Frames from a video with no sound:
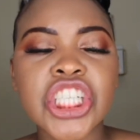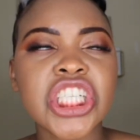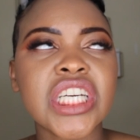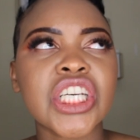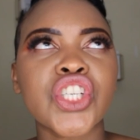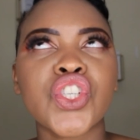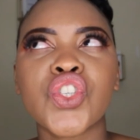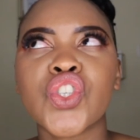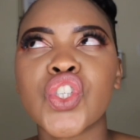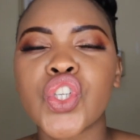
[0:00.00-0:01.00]
she is
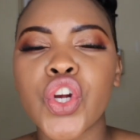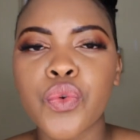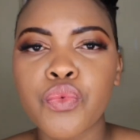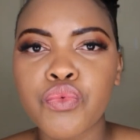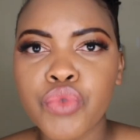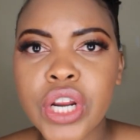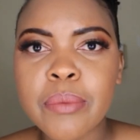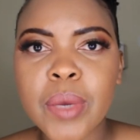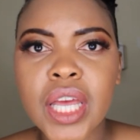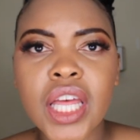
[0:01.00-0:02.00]

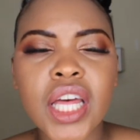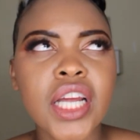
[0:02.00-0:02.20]
screaming,